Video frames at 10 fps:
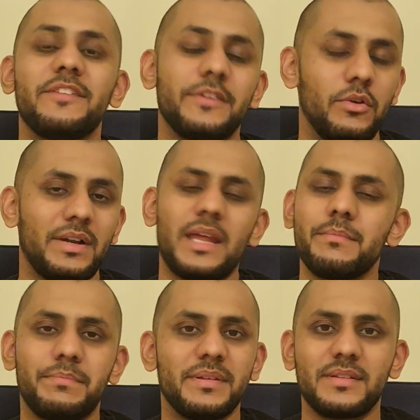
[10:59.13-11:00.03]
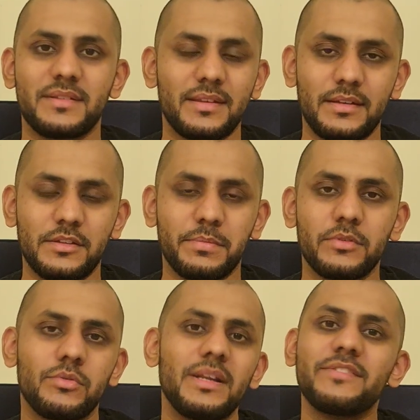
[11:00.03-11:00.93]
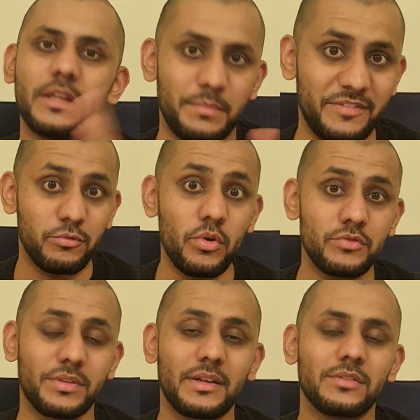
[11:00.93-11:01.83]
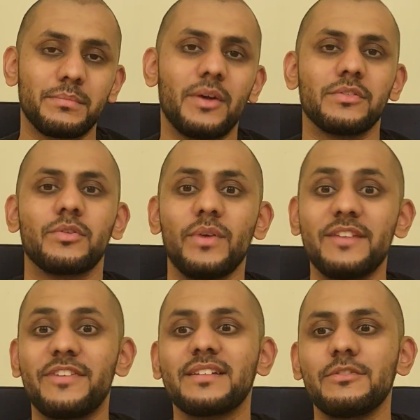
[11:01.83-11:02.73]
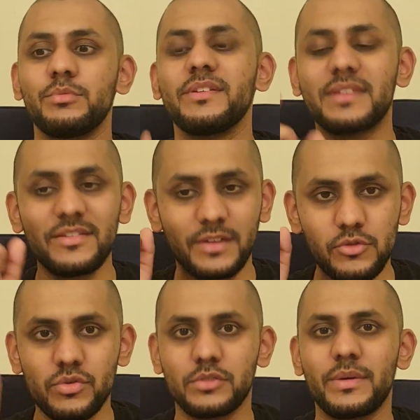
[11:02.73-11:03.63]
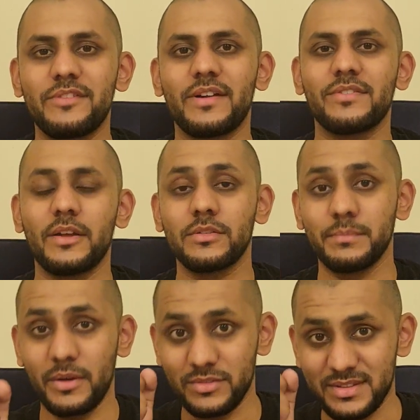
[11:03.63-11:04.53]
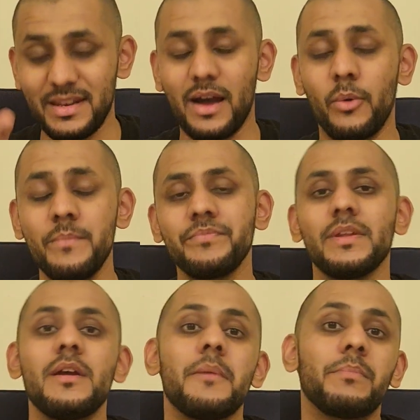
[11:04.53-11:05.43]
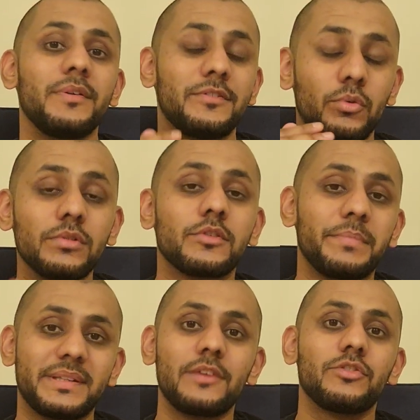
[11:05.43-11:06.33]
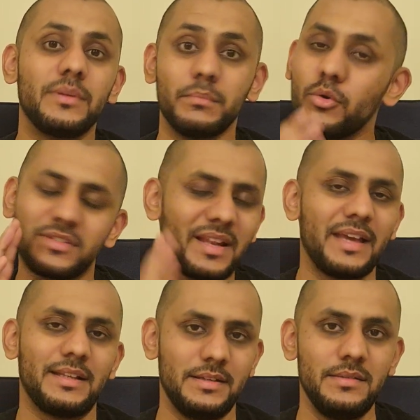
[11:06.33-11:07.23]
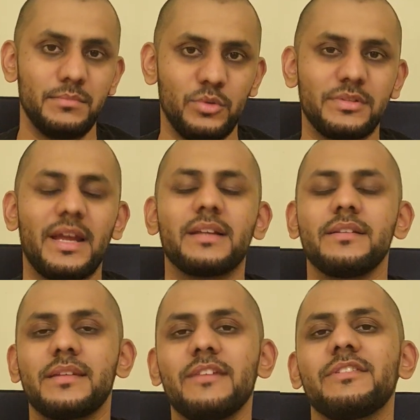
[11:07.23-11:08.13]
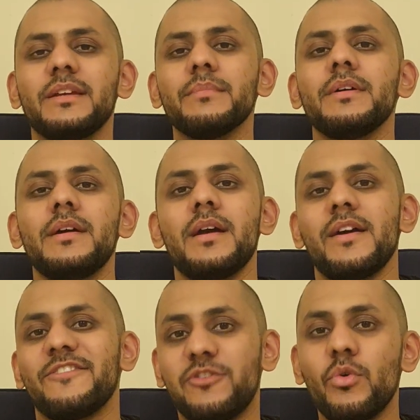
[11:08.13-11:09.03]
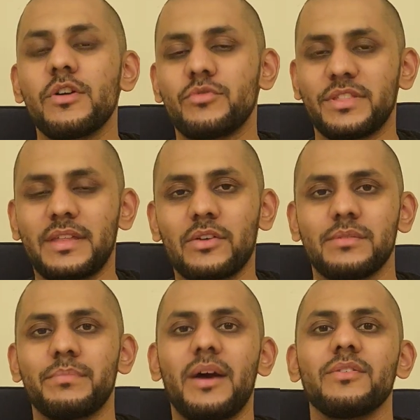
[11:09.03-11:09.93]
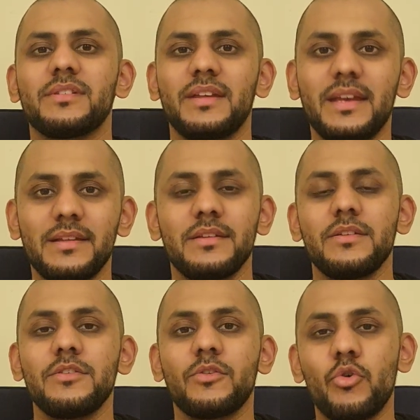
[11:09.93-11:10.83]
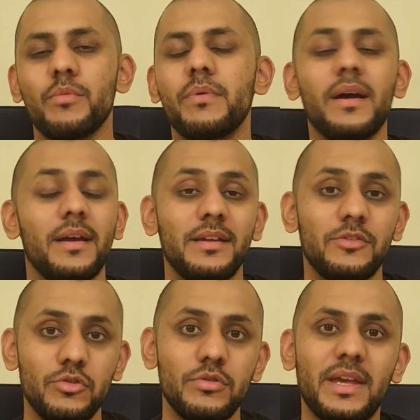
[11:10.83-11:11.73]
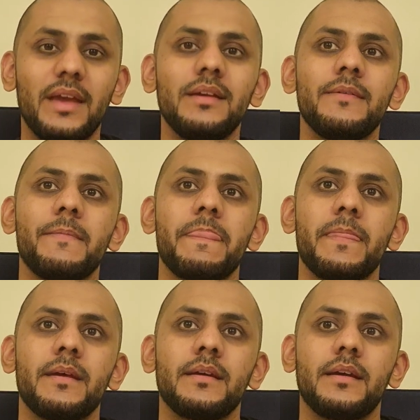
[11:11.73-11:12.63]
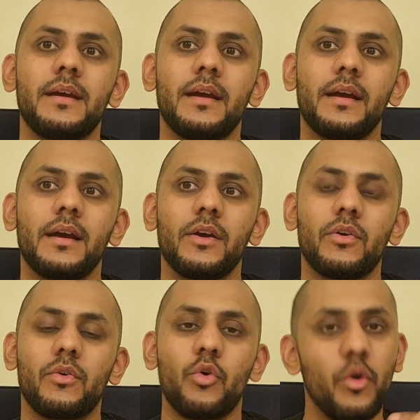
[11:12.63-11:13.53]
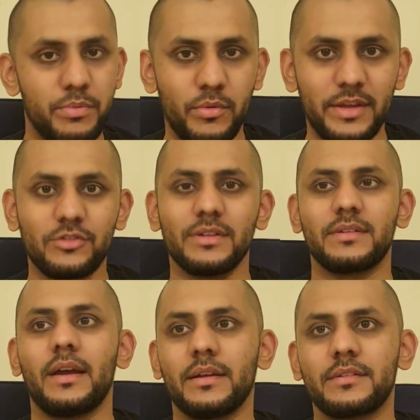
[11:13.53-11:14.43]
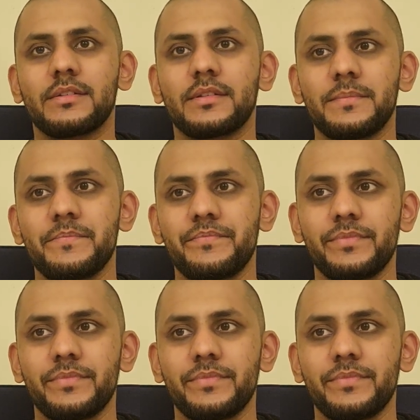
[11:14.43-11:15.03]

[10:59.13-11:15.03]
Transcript: If you don't claim business asset disposal relief, then £400,000. So effectively, we saved £125,000 now, but we've also potentially, most likely saved him £400,000 in UK corporation tax